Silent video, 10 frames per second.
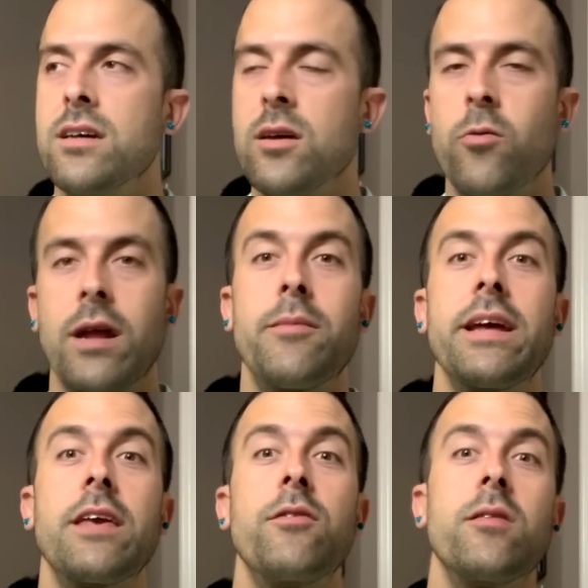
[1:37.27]
what I'm going to
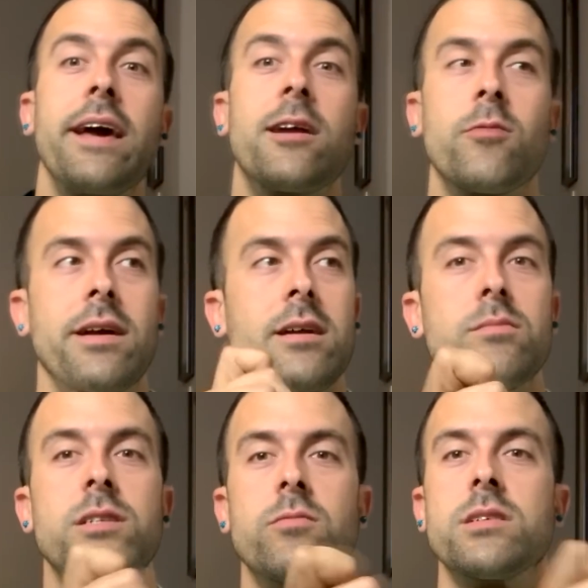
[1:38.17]
give you later when it comes
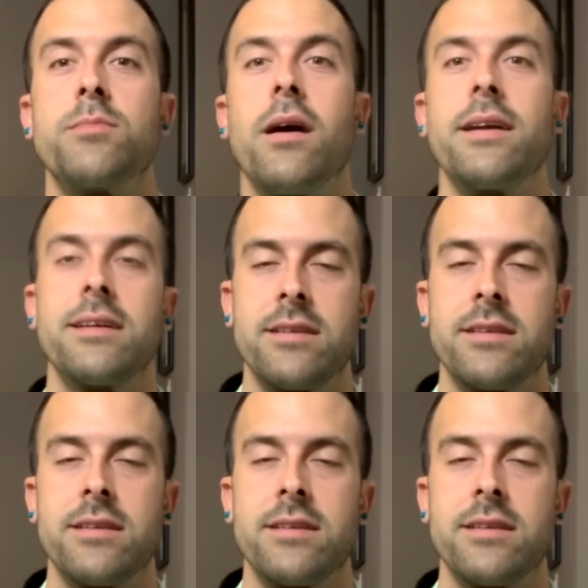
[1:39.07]
to responding